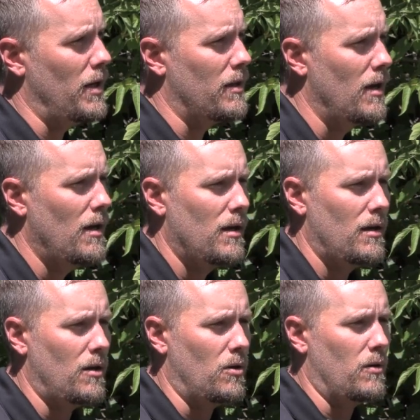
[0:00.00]
with.
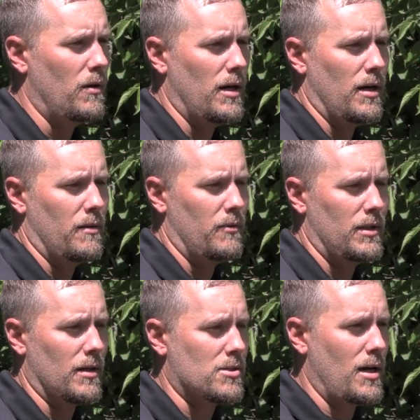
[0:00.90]
We
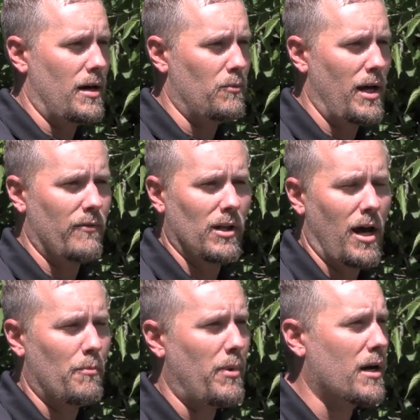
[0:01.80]
touched on, we have a
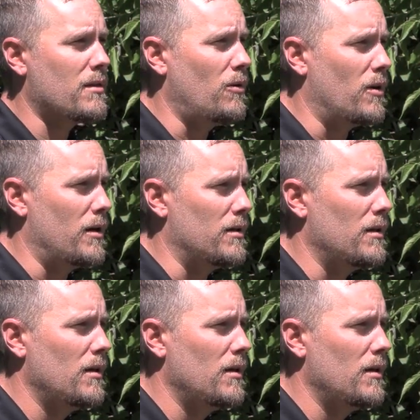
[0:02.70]
lot of buckthorn.